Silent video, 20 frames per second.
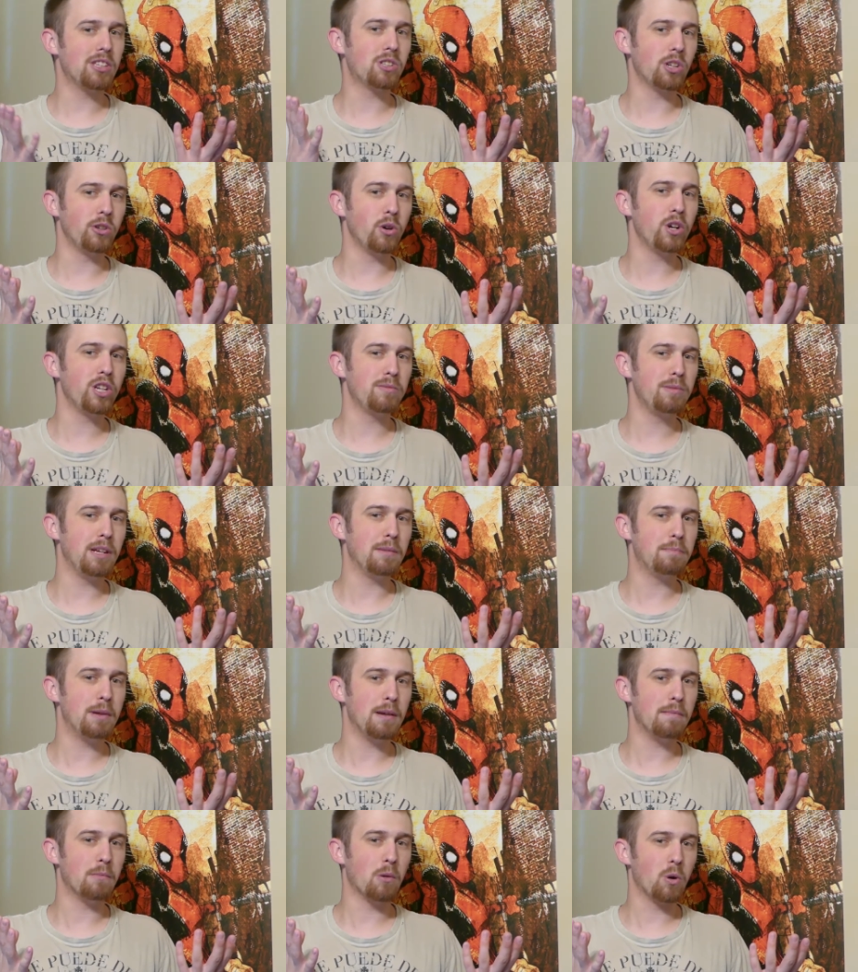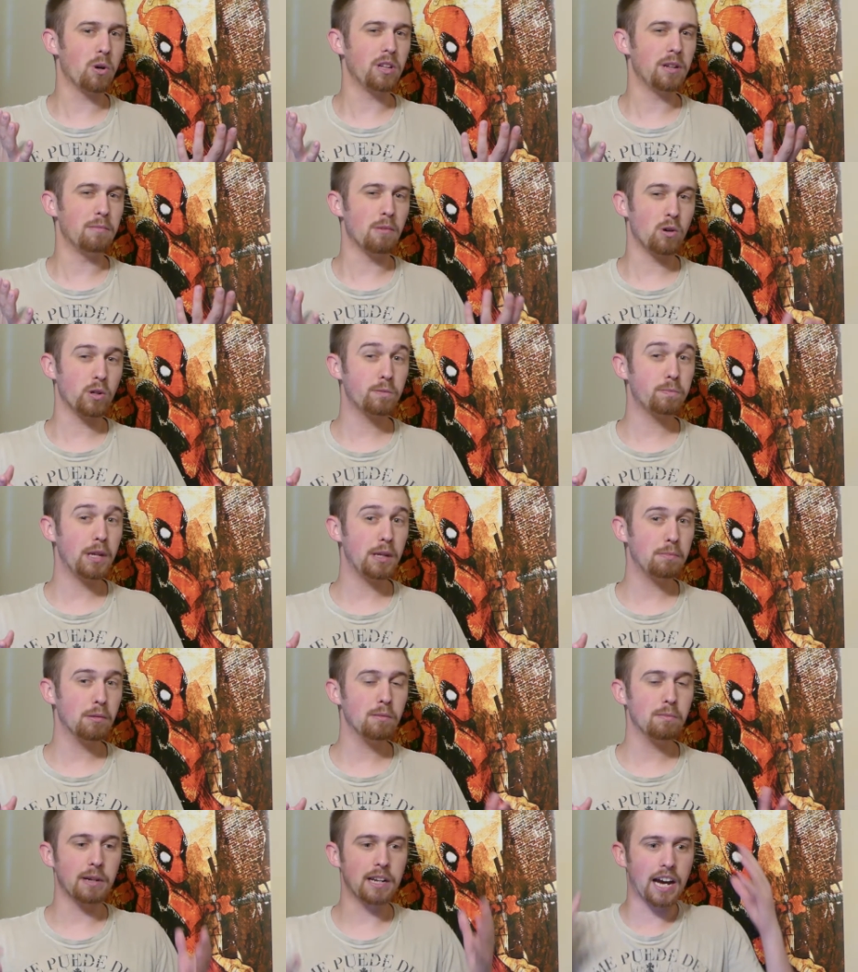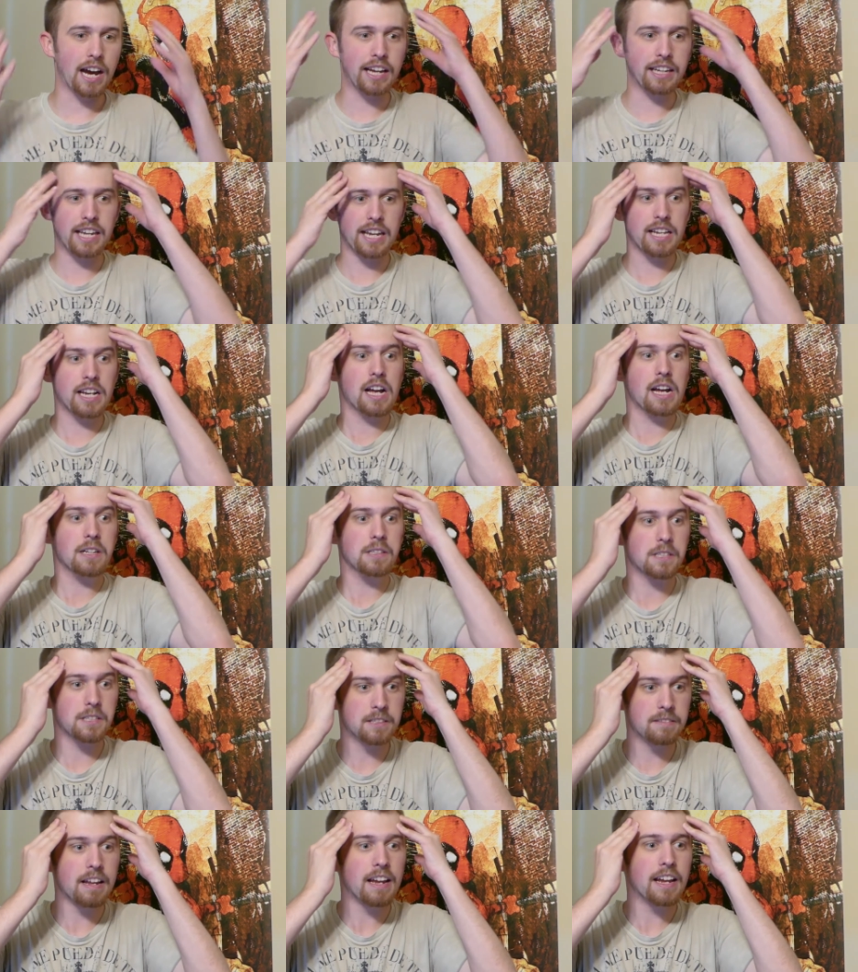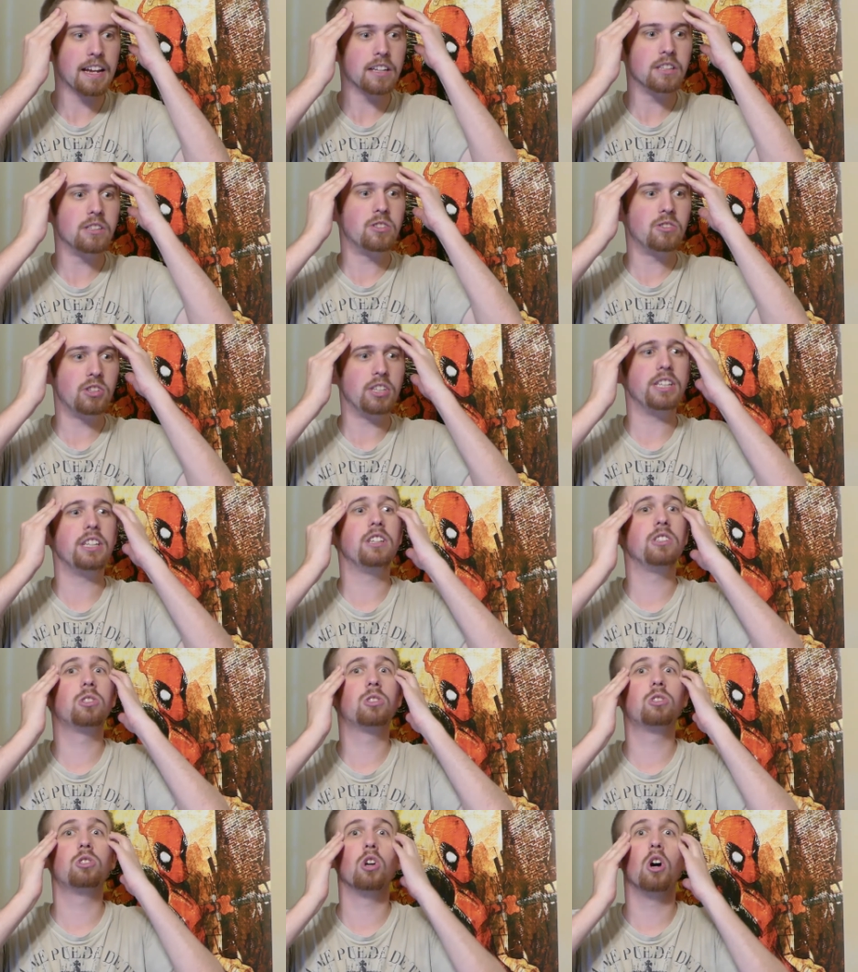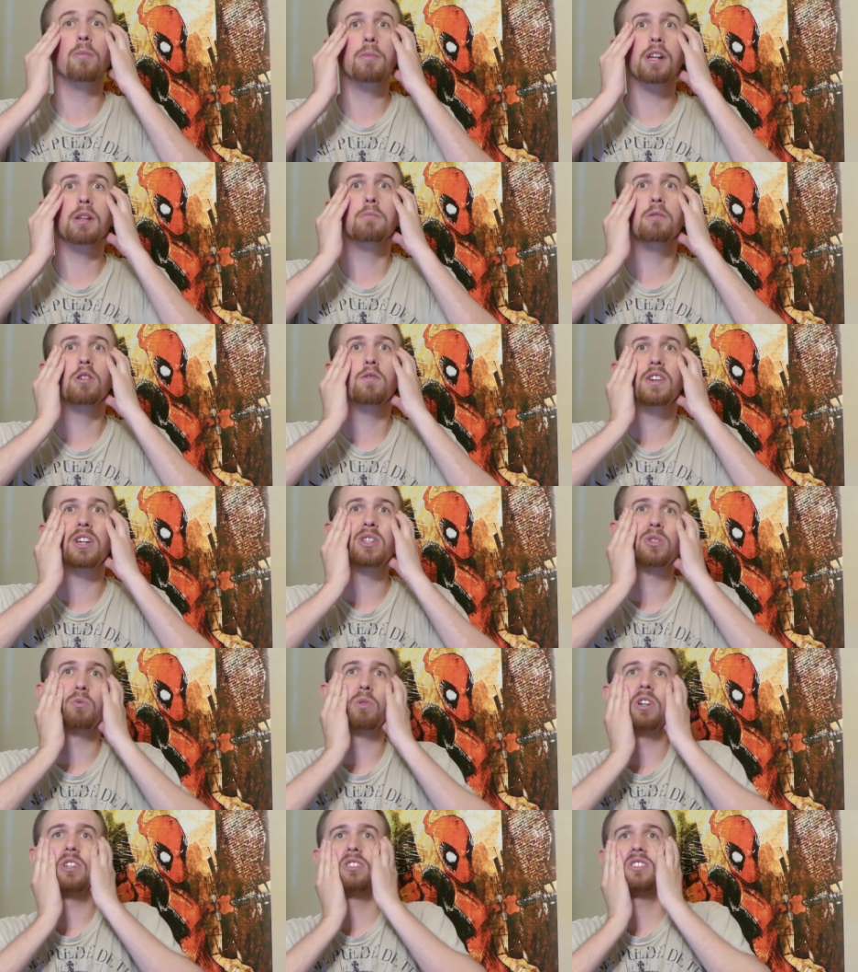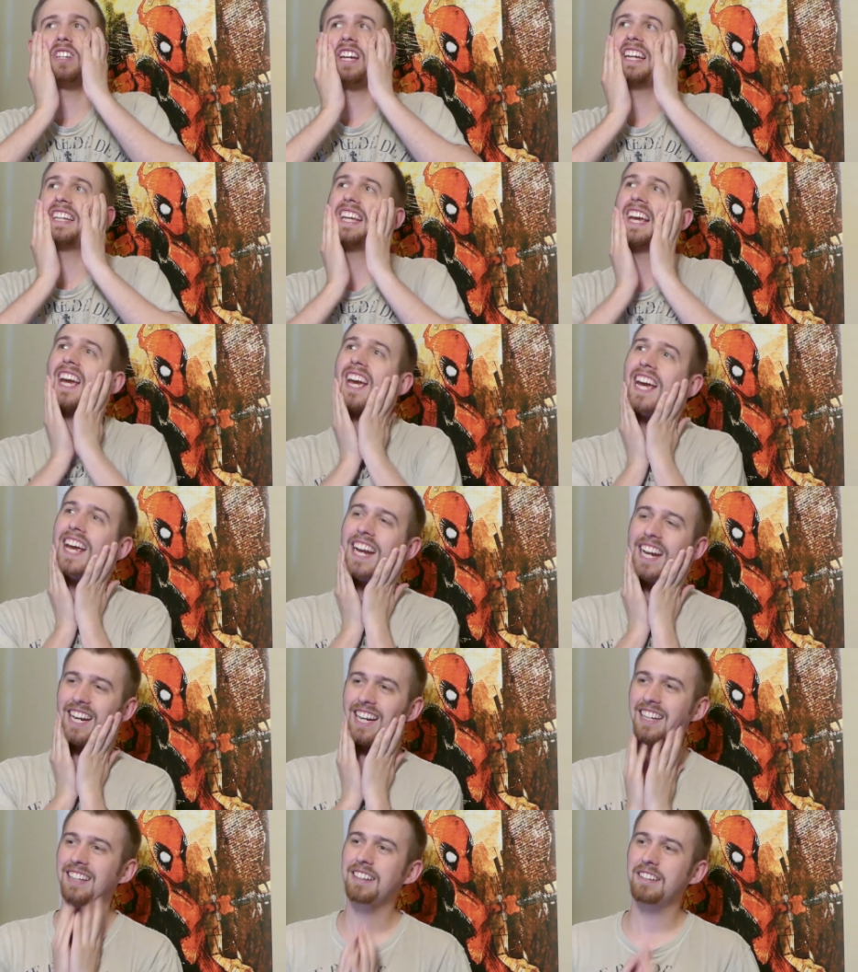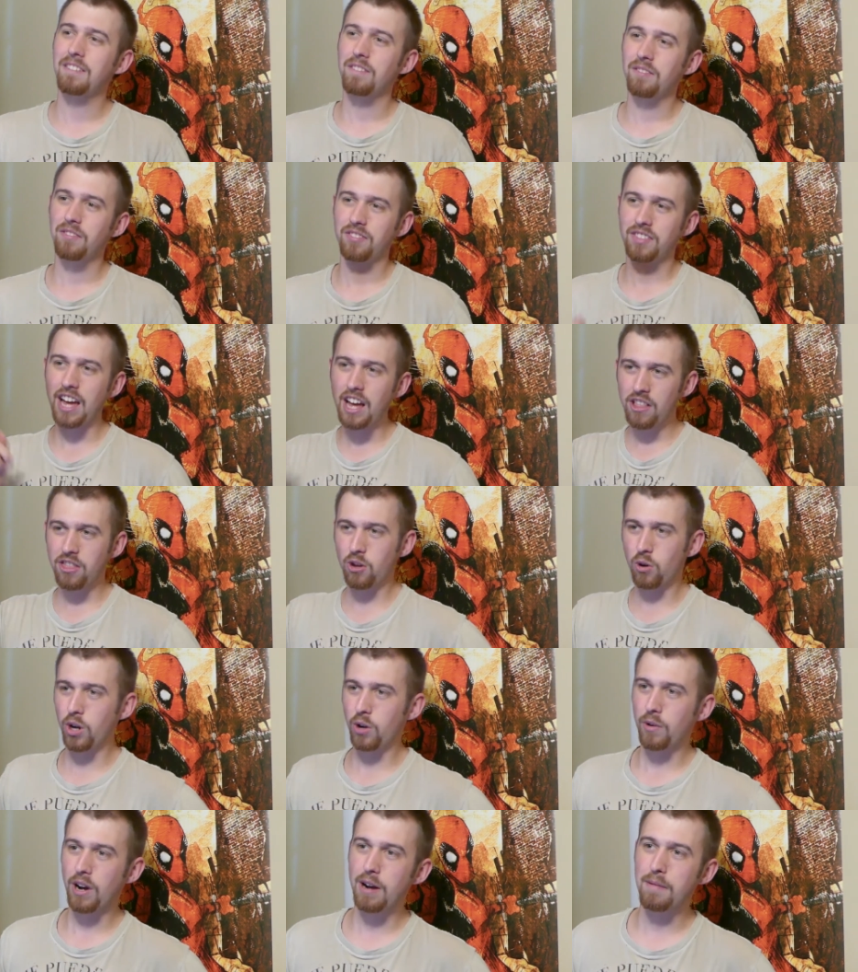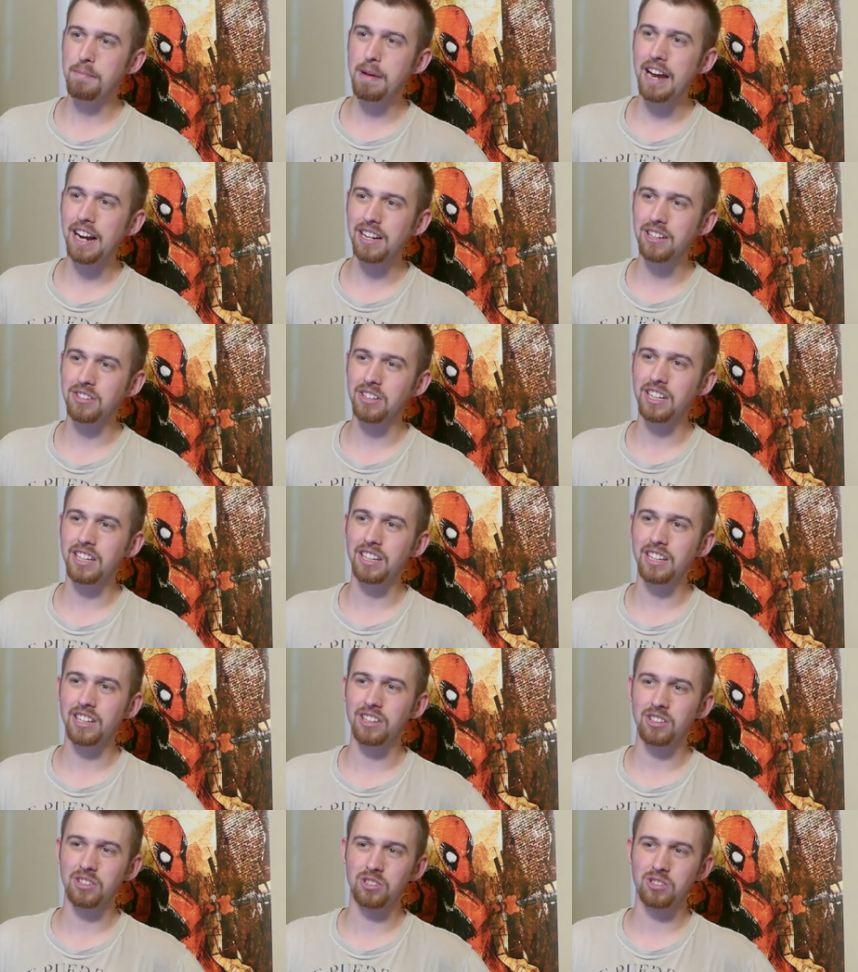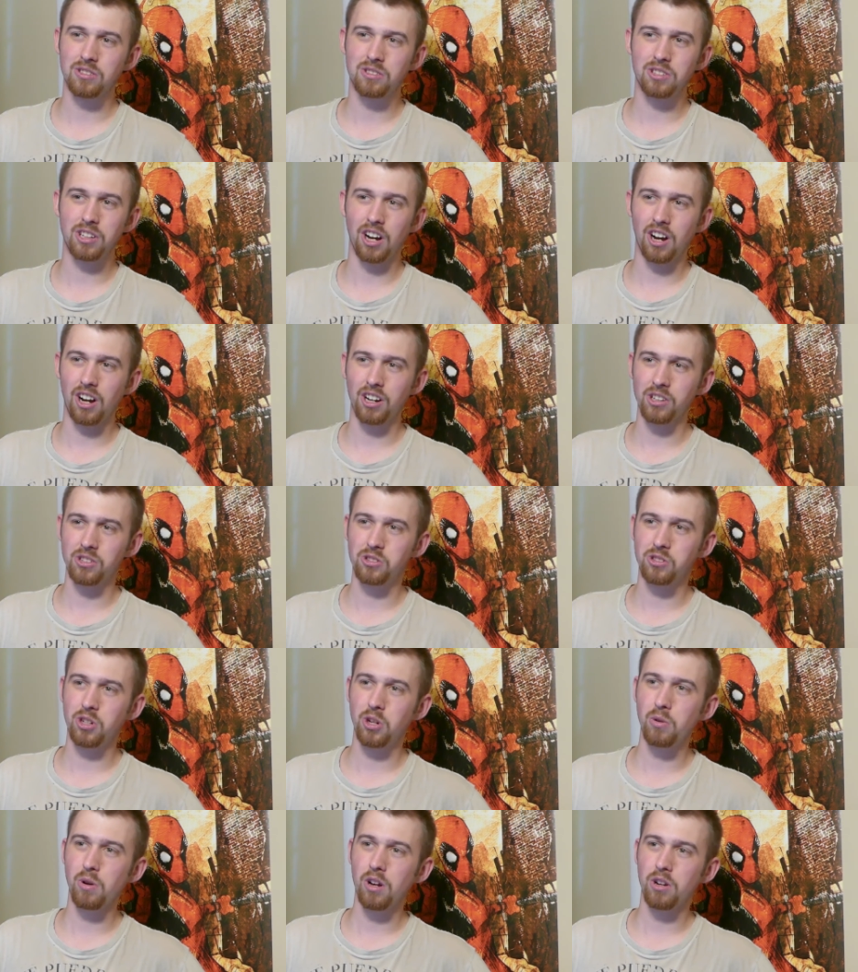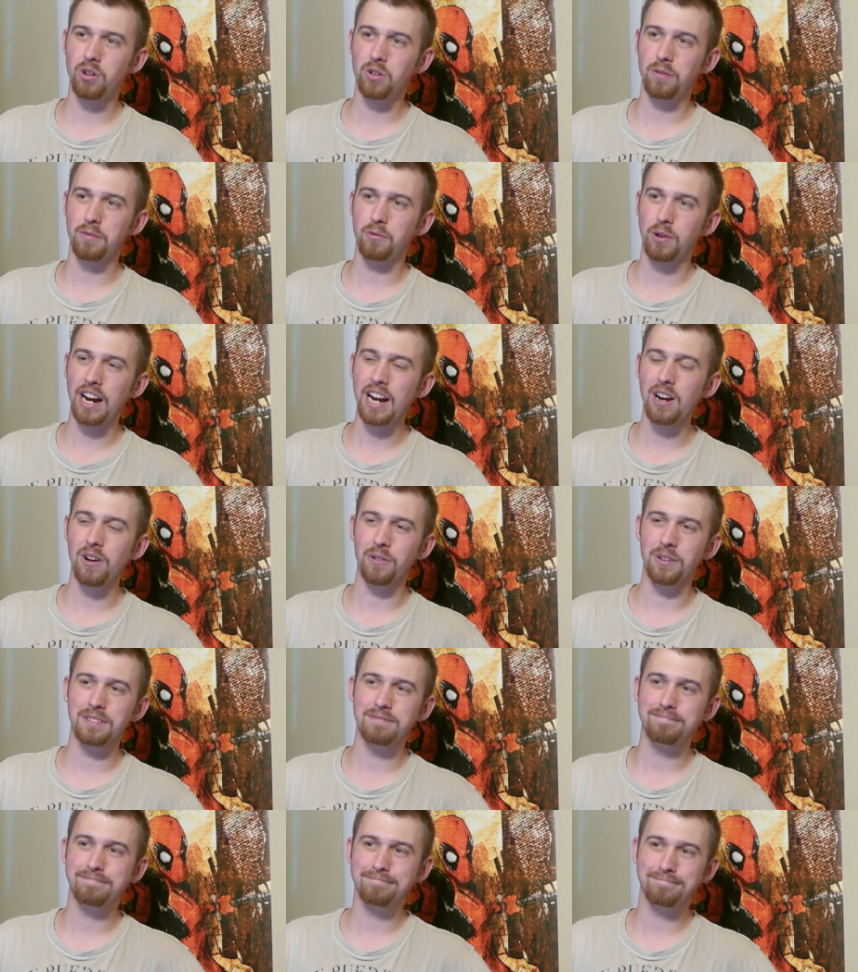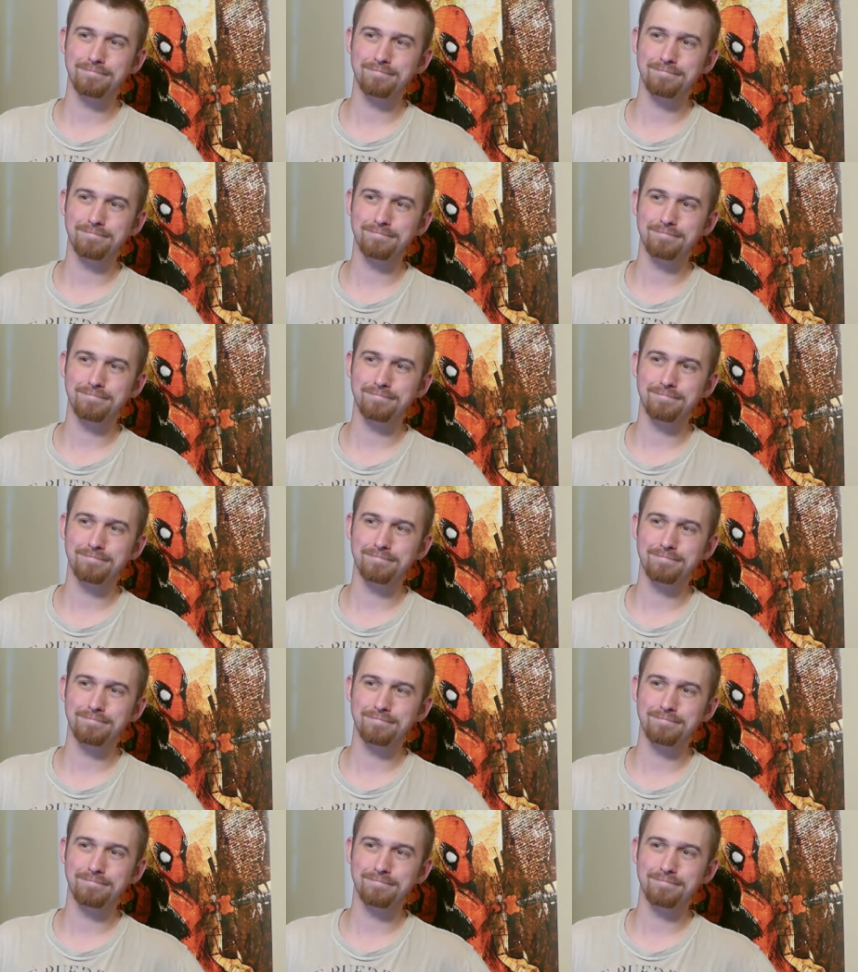this annoys me a bit more than most people, but I cannot stand seeing so many movies where it's like, hey, that 30 round magazine is on its 200th round.